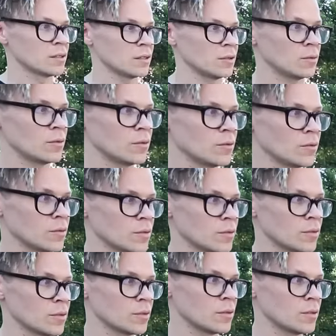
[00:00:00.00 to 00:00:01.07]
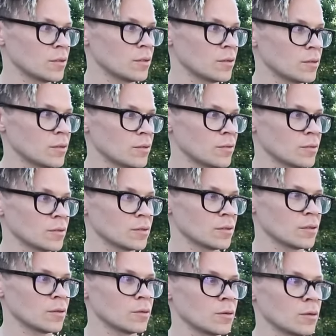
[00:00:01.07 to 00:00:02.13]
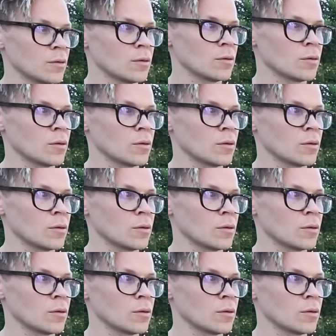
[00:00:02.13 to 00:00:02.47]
(silent)